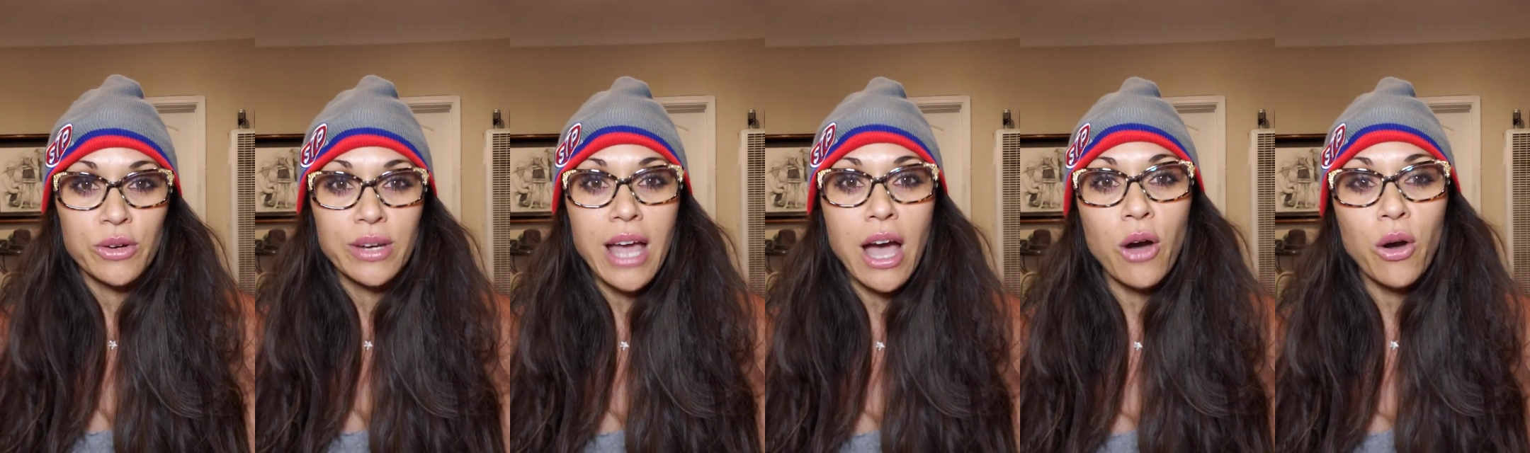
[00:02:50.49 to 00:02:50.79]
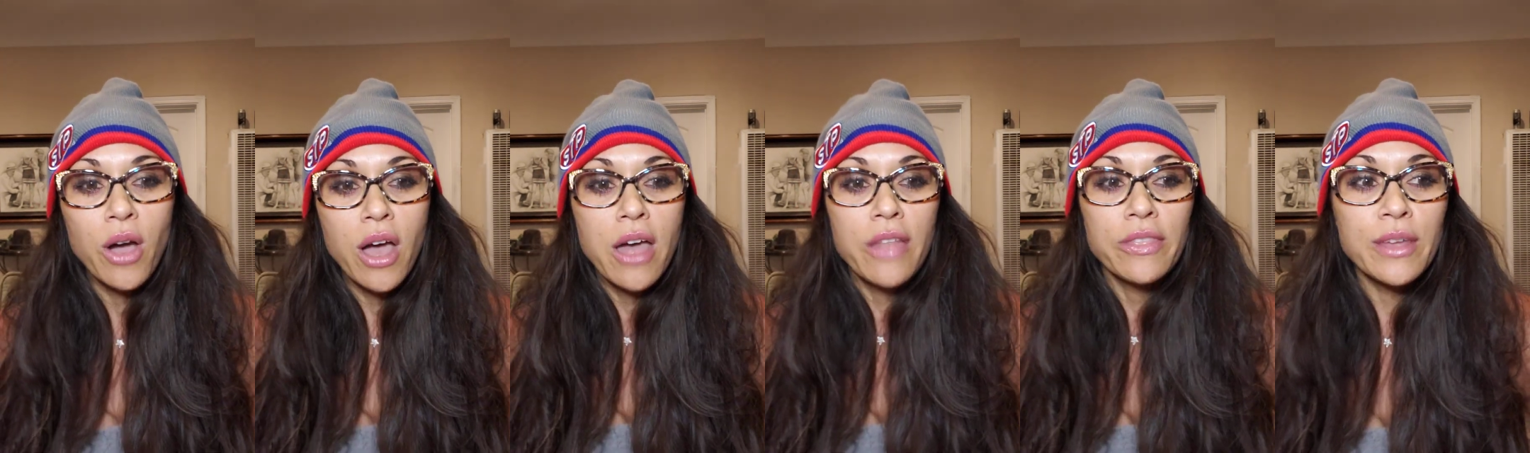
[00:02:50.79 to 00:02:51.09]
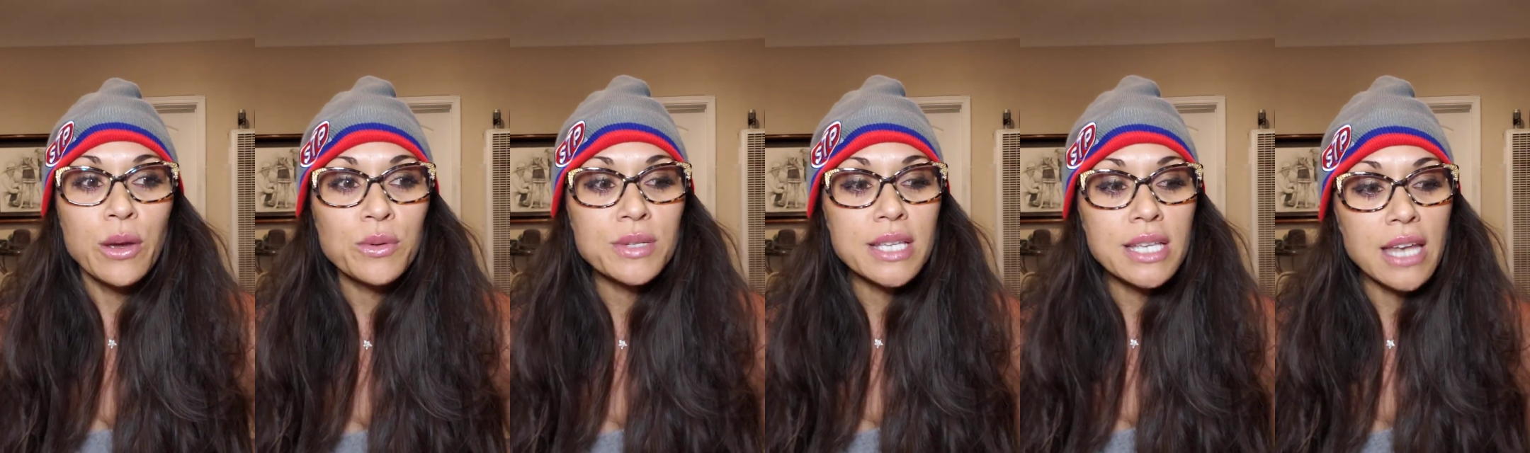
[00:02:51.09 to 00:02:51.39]
Now,
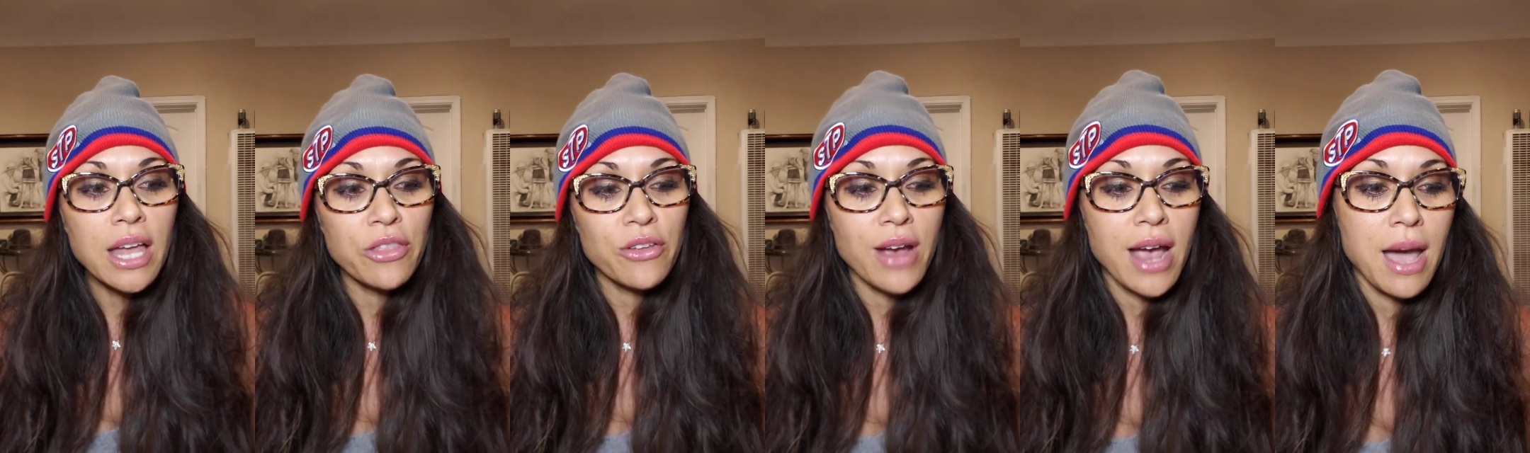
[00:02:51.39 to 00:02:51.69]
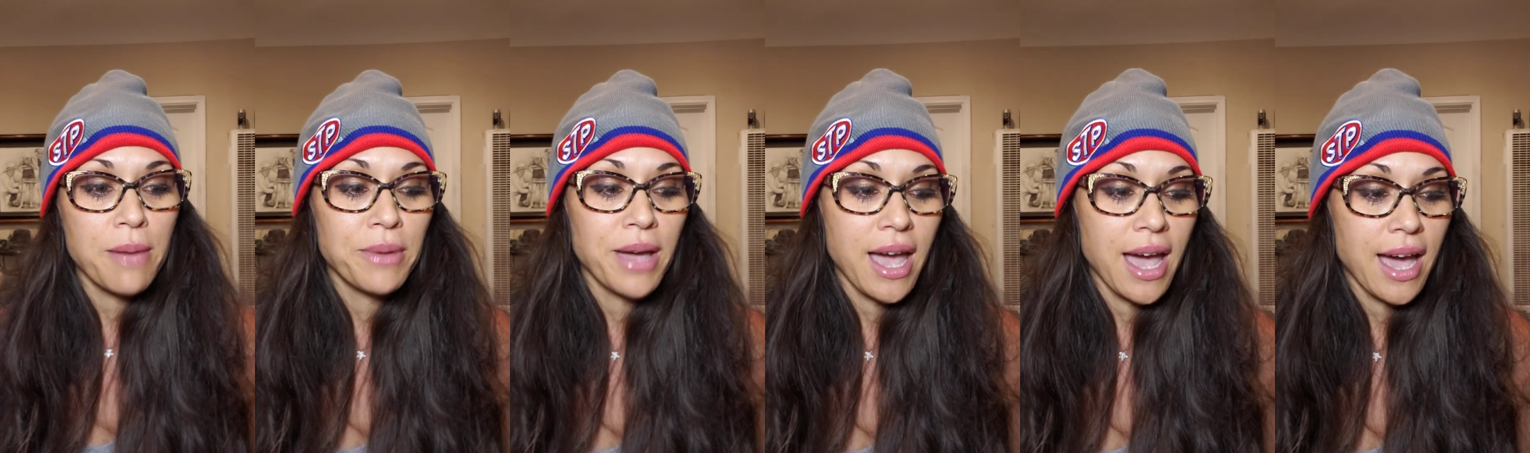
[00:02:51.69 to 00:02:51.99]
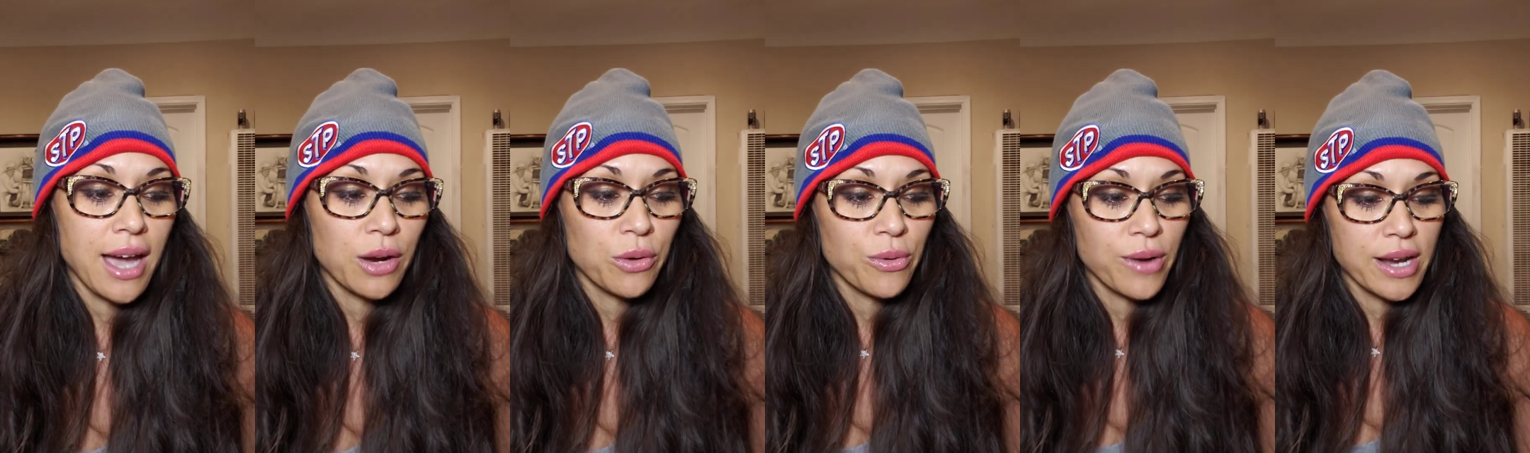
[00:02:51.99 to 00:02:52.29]
there was another habit
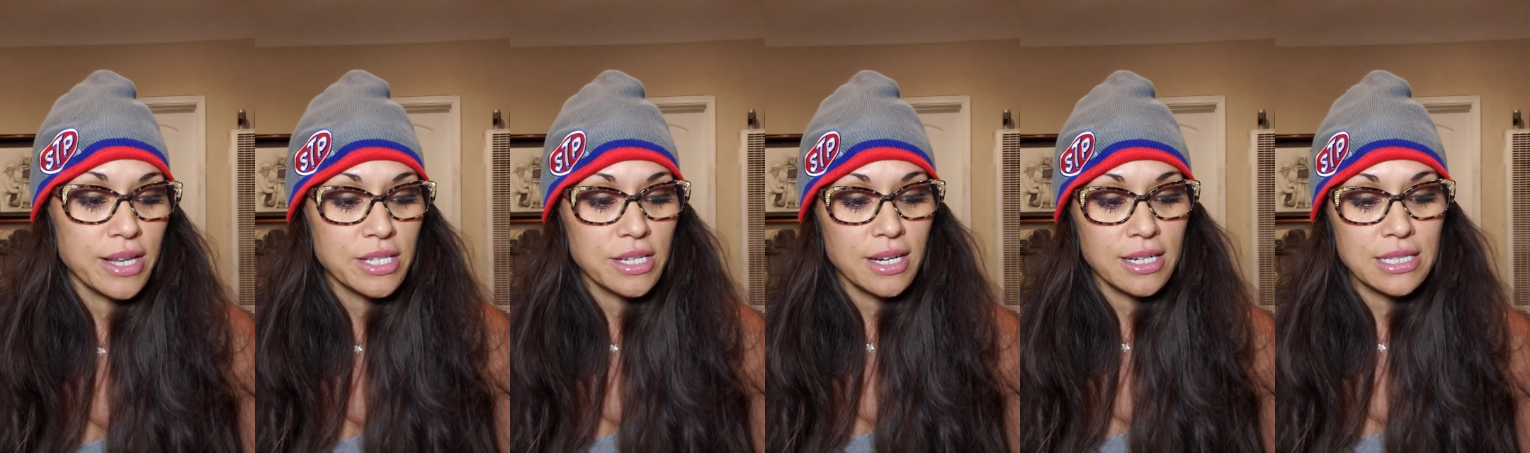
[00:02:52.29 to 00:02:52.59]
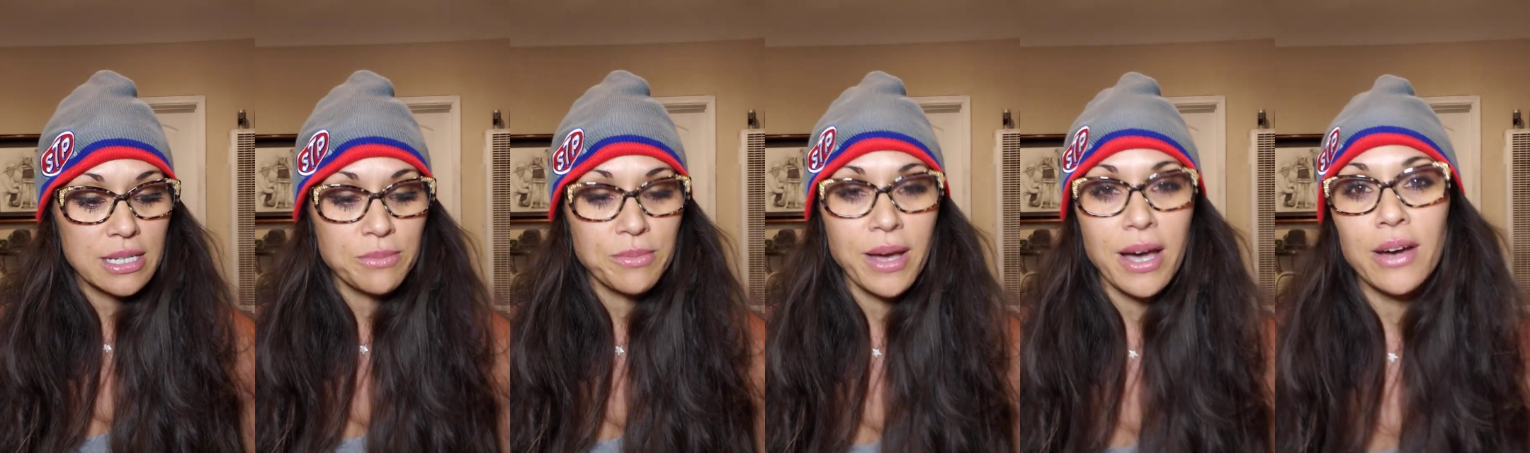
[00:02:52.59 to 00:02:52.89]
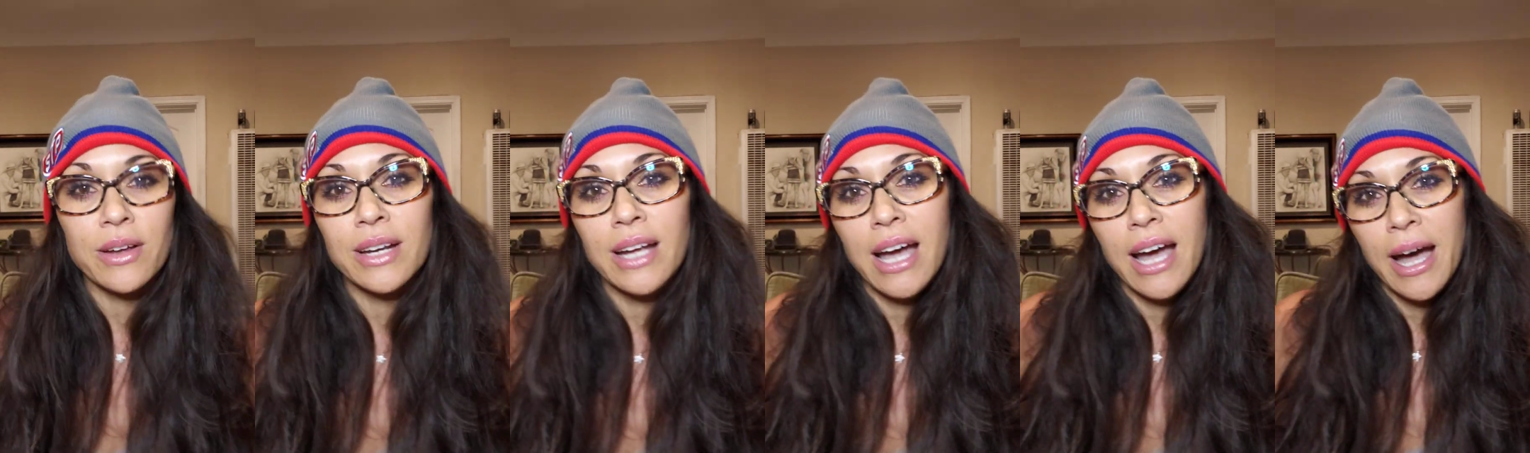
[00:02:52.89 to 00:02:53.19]
hack where I talked
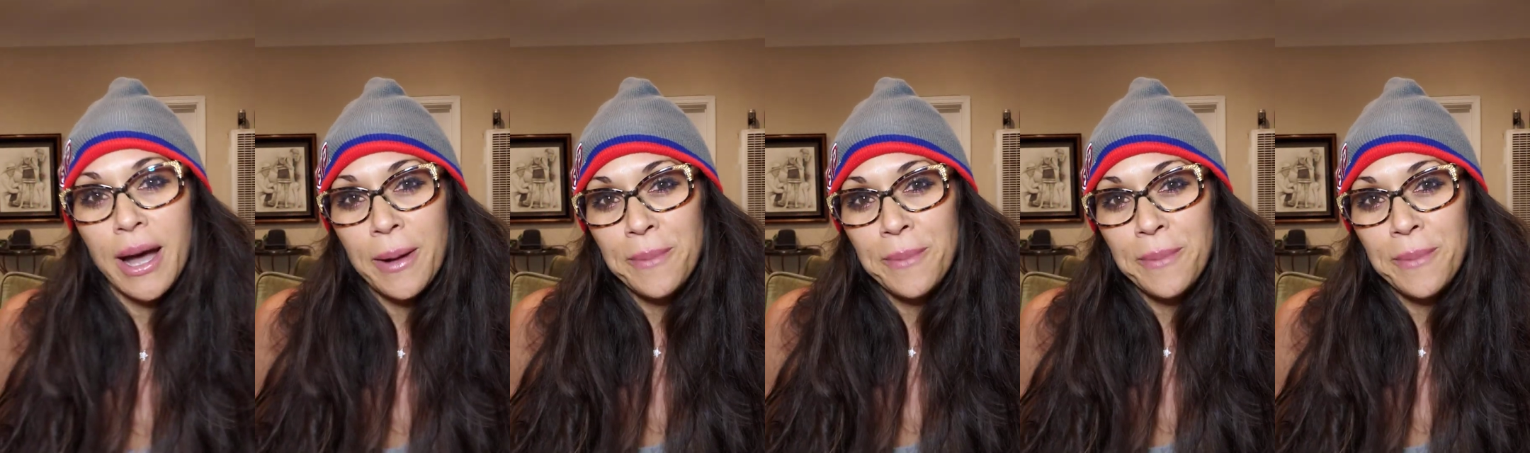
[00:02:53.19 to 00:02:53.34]
about